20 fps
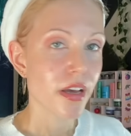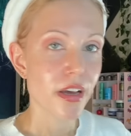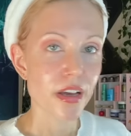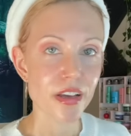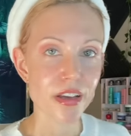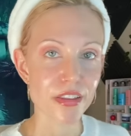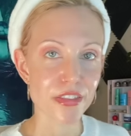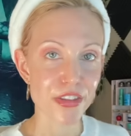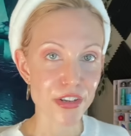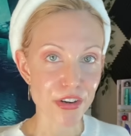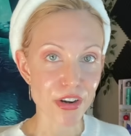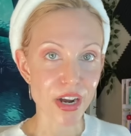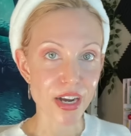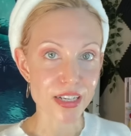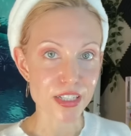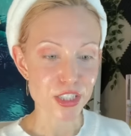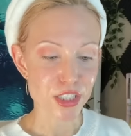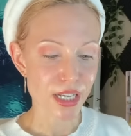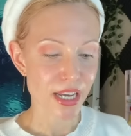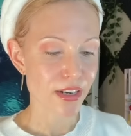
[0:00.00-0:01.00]
uh, their
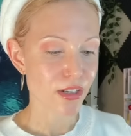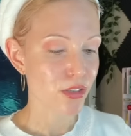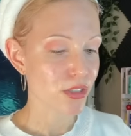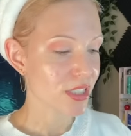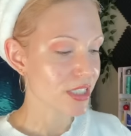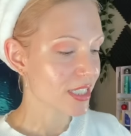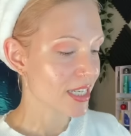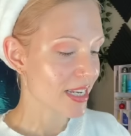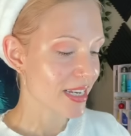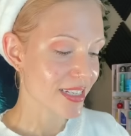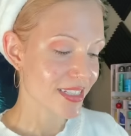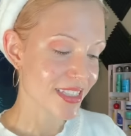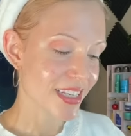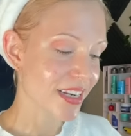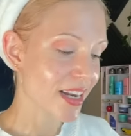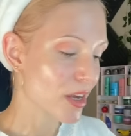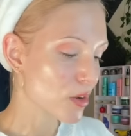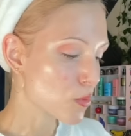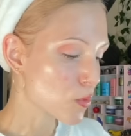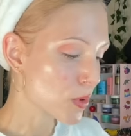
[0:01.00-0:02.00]
eyeshadow sticks
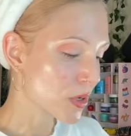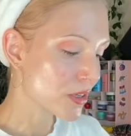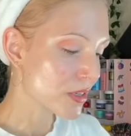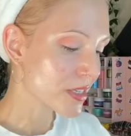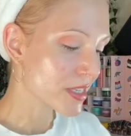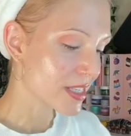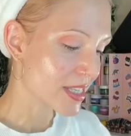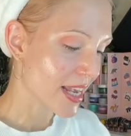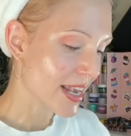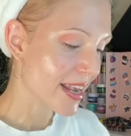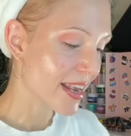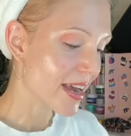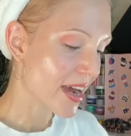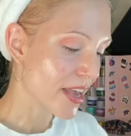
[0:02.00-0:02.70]
and I will say